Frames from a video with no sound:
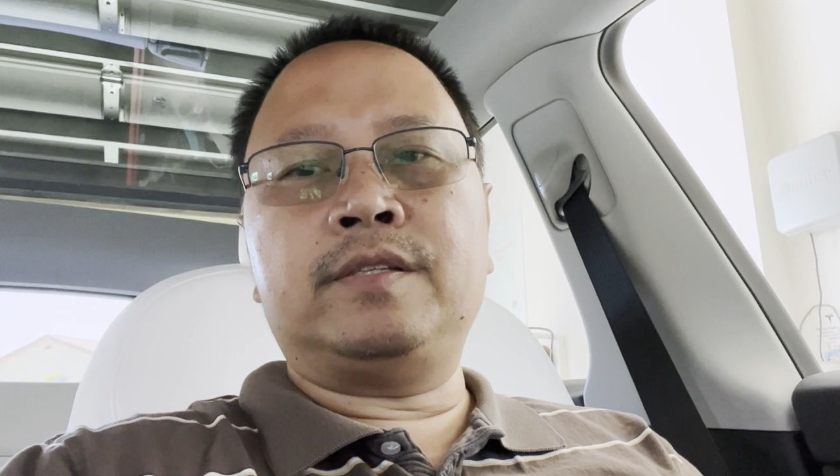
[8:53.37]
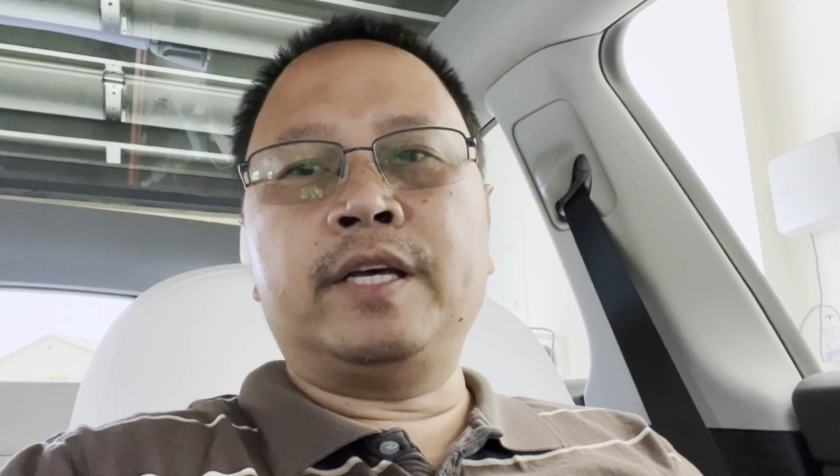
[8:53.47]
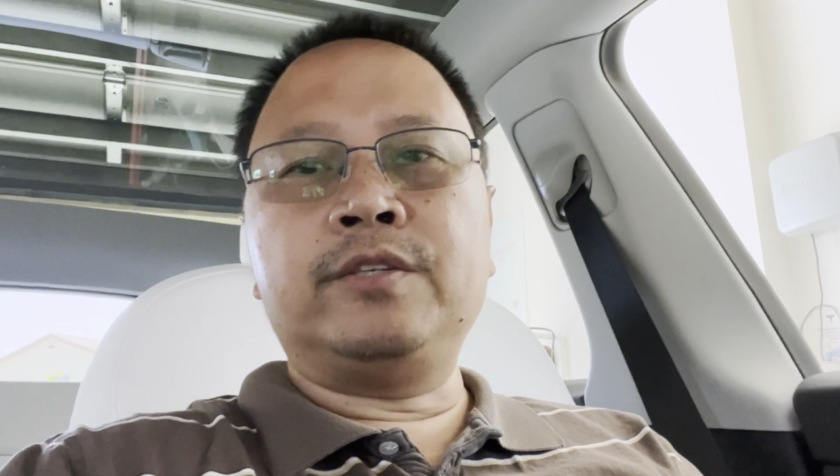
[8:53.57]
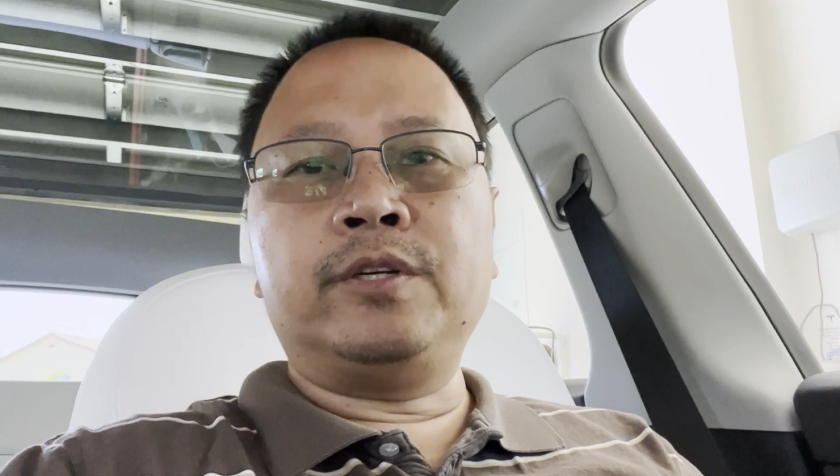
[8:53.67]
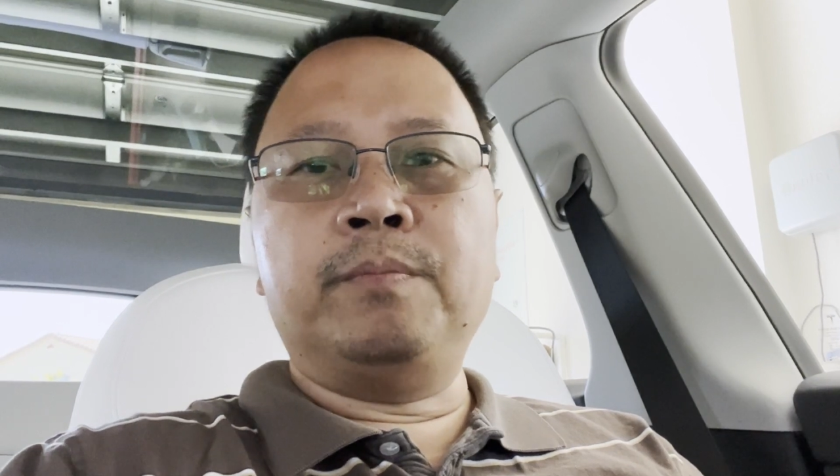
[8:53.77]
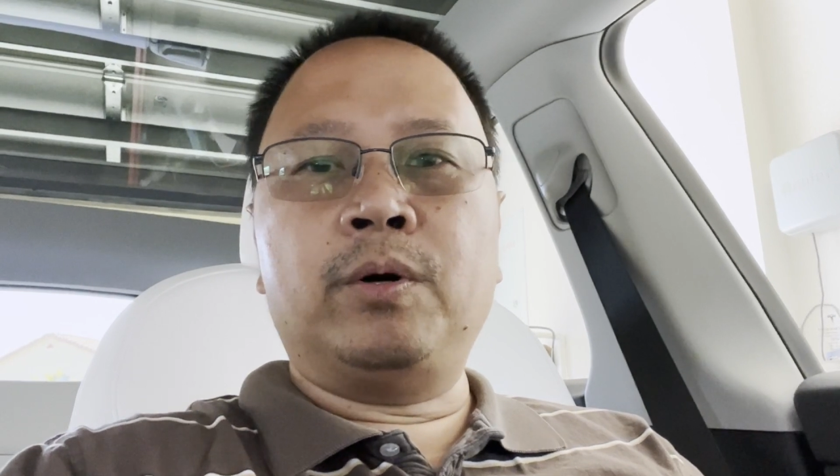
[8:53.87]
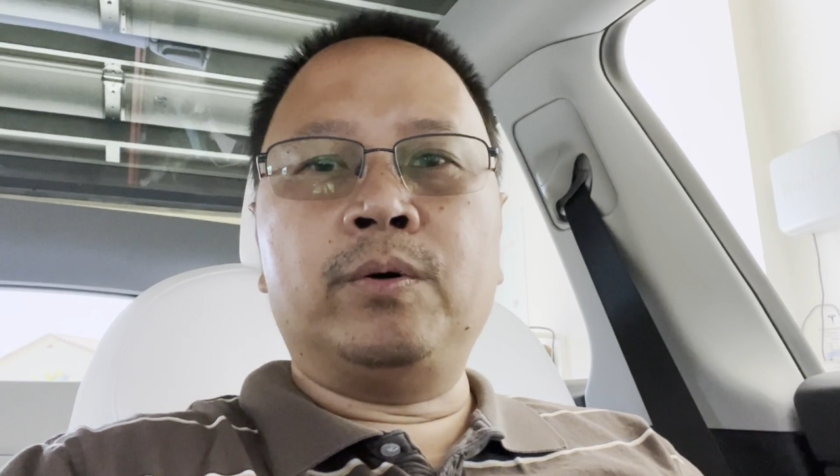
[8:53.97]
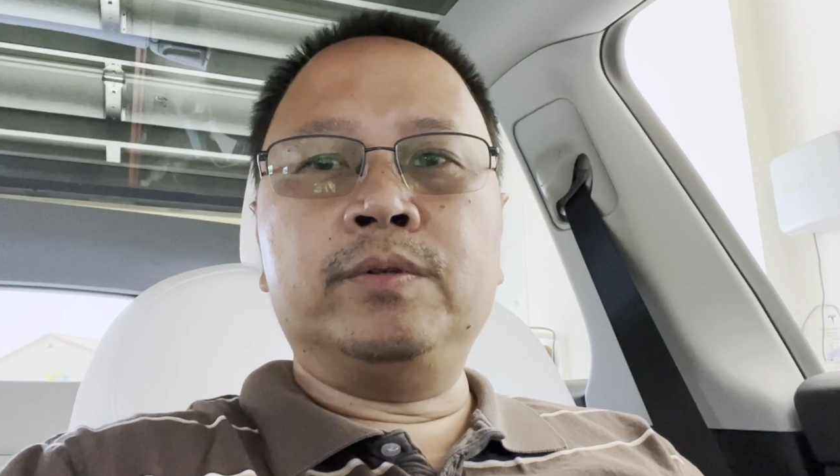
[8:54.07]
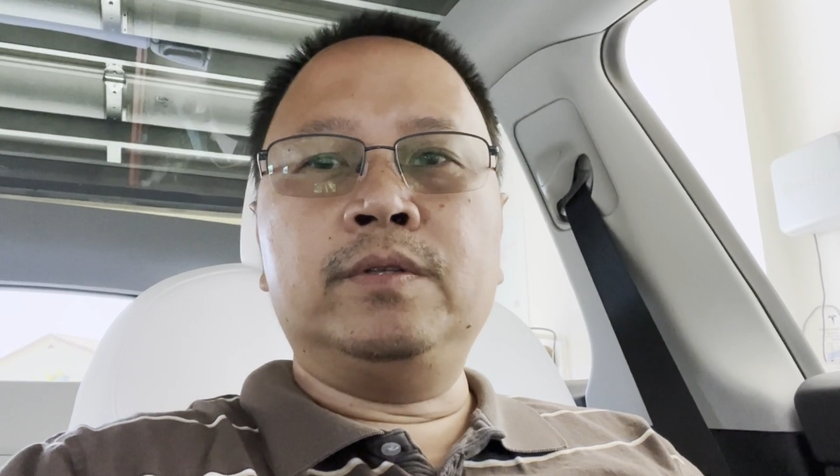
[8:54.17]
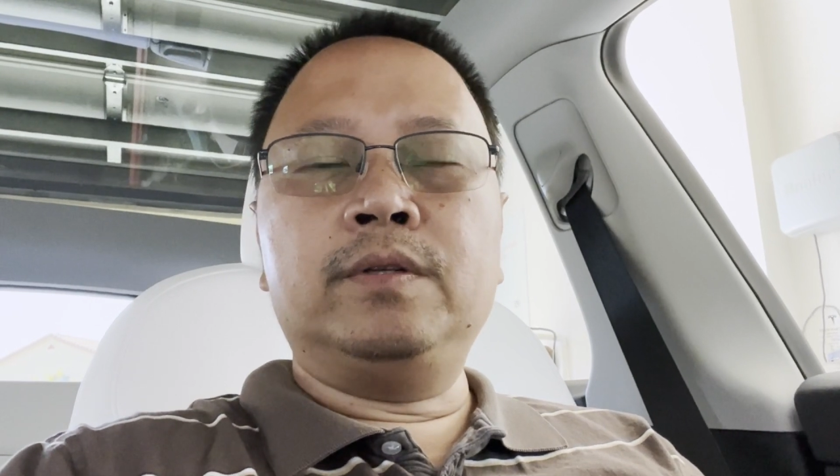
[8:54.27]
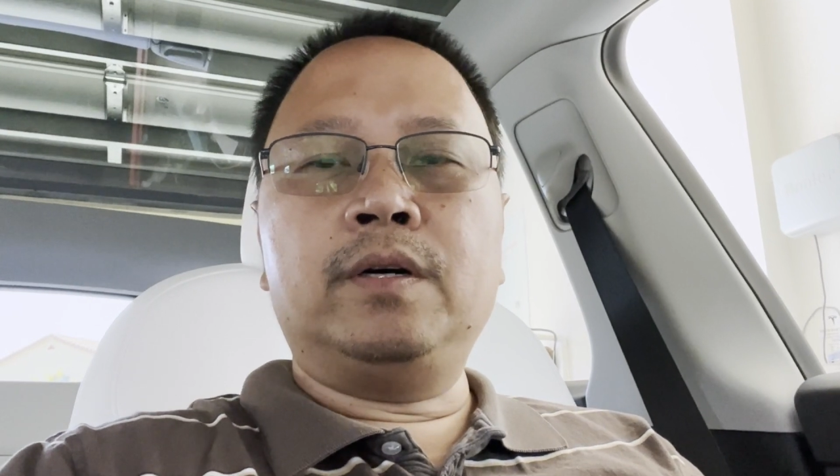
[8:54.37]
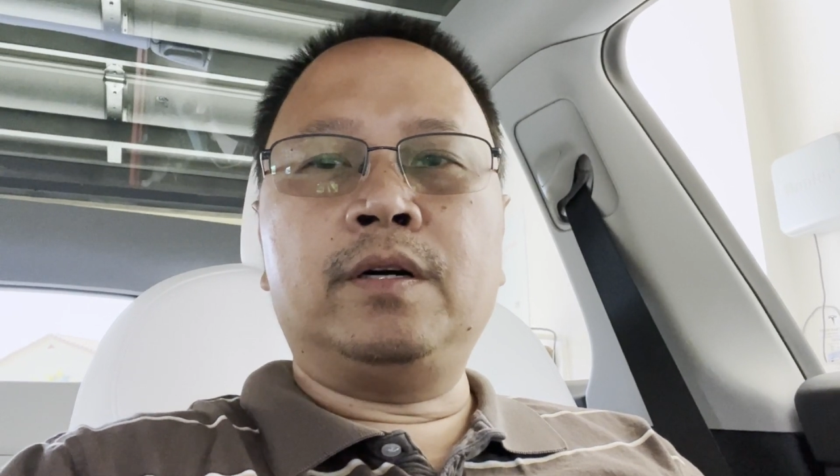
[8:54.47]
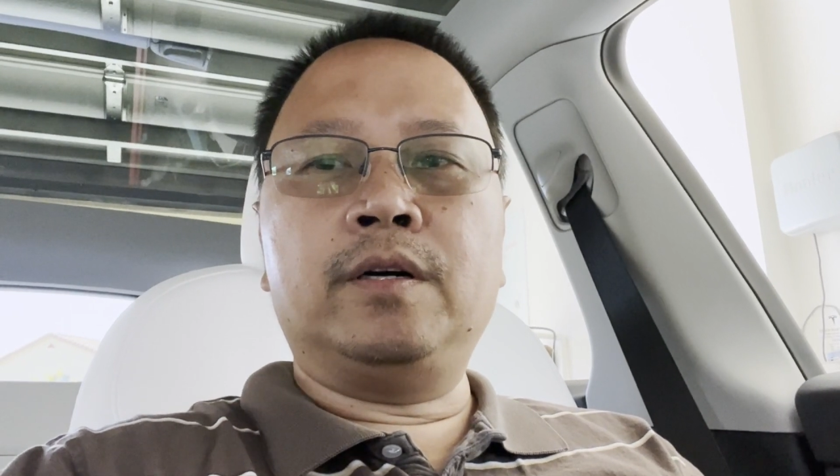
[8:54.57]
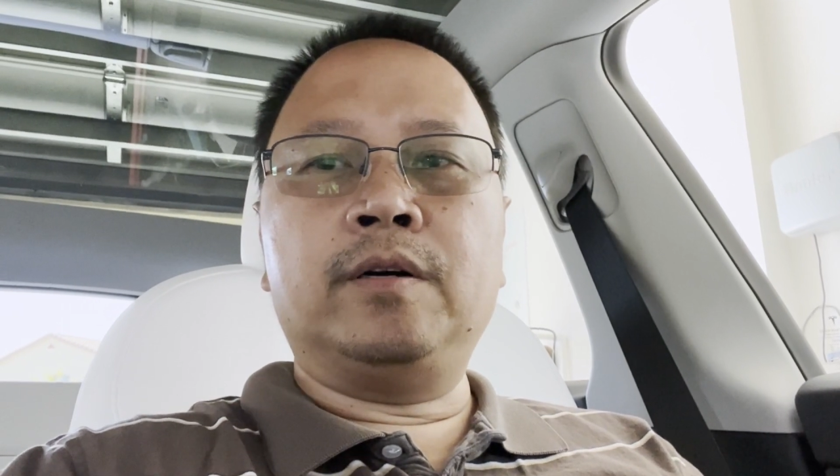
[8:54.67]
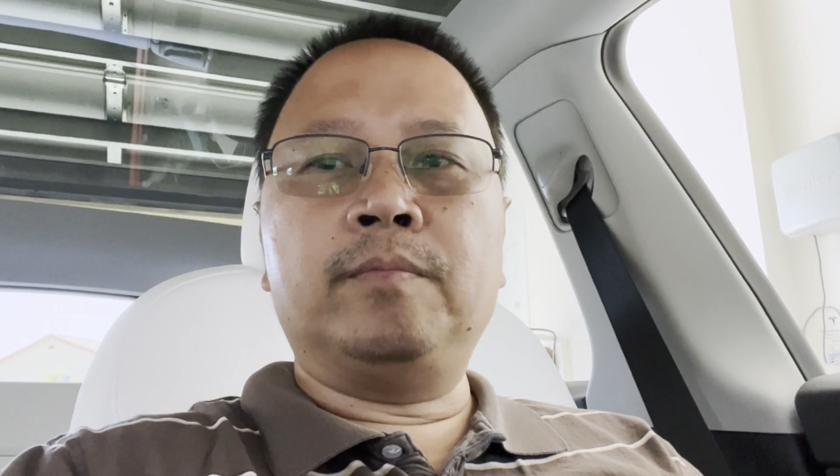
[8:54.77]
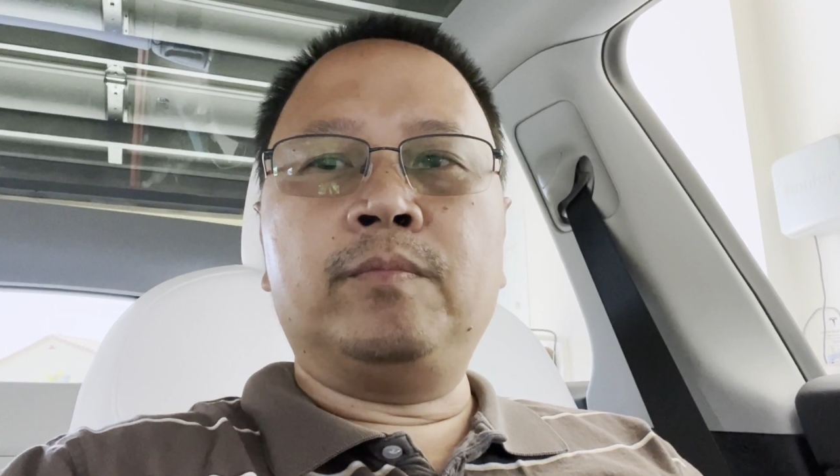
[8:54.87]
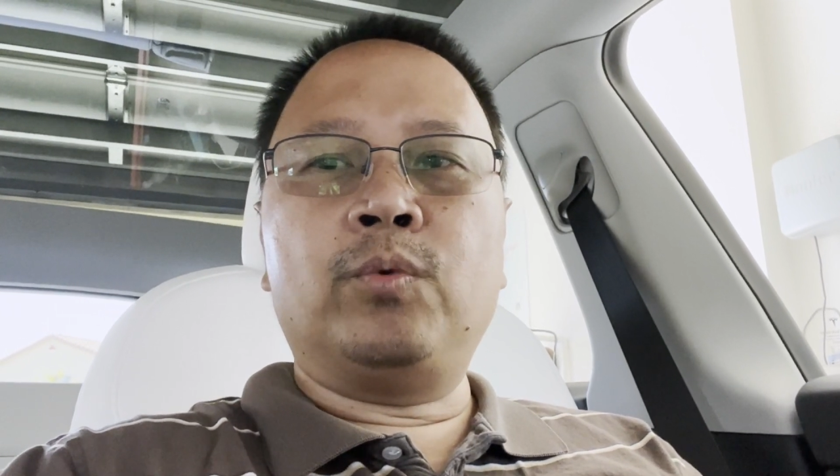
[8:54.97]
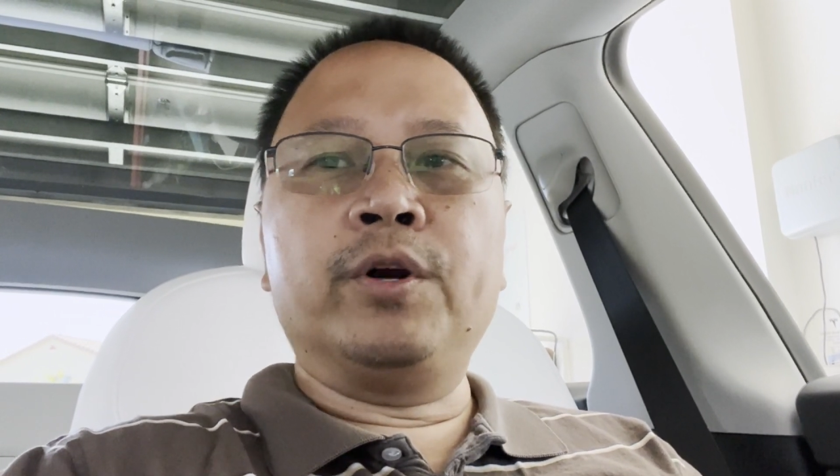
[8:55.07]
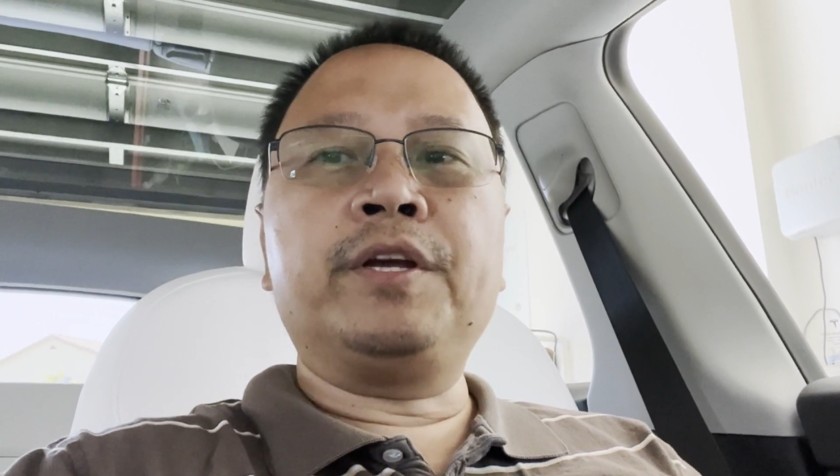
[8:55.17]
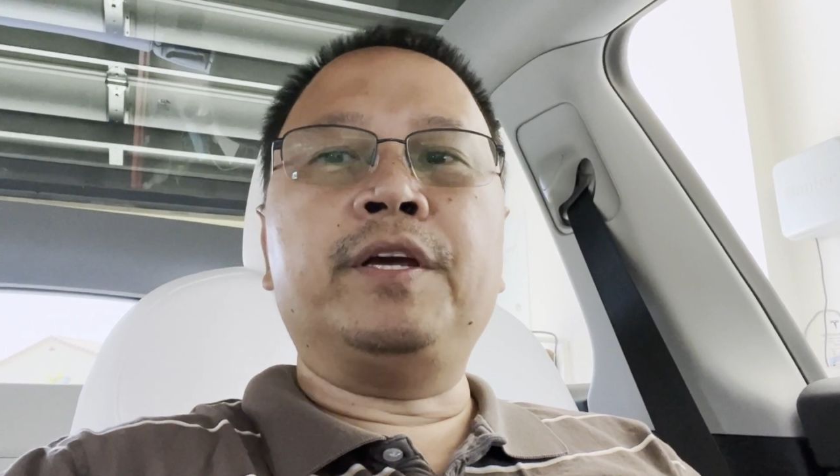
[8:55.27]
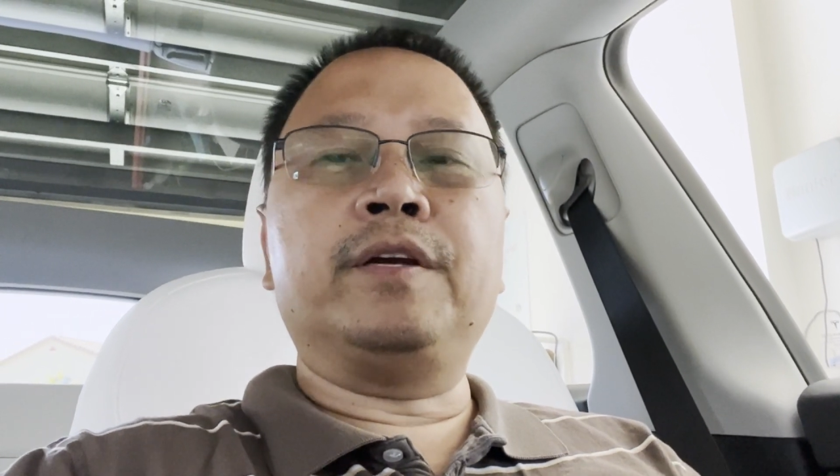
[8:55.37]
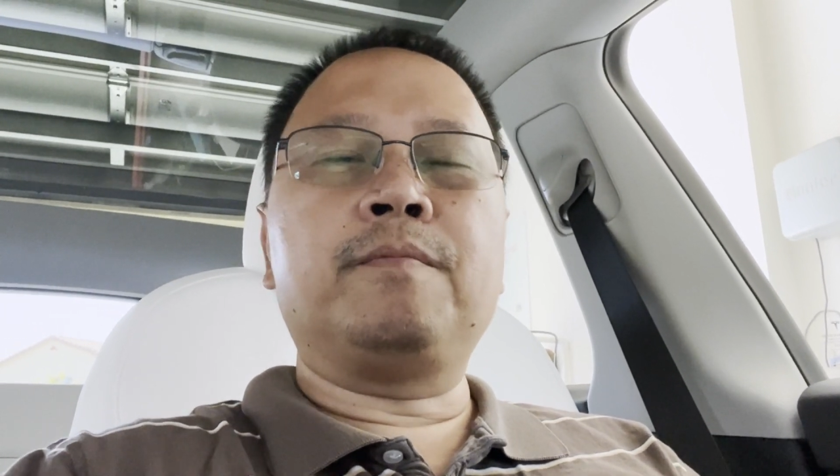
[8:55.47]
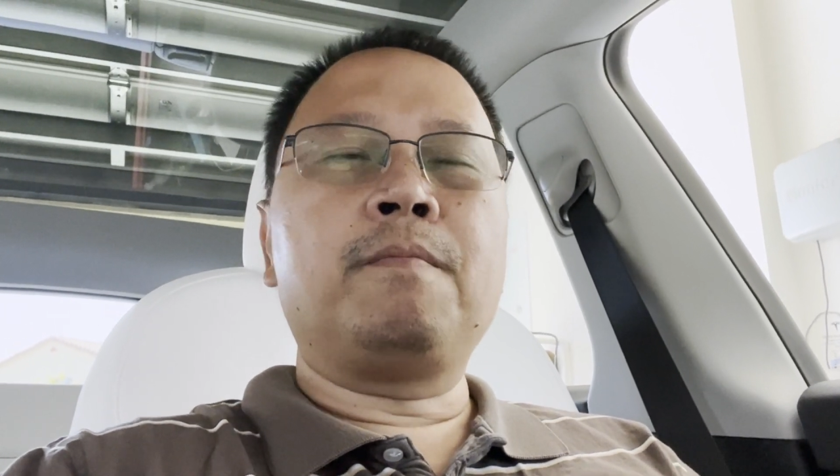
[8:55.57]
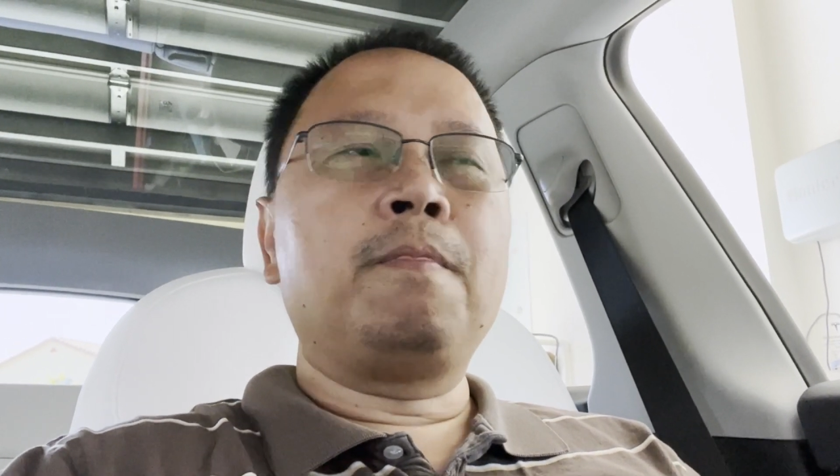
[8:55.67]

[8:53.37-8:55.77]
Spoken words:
Sentry mode working.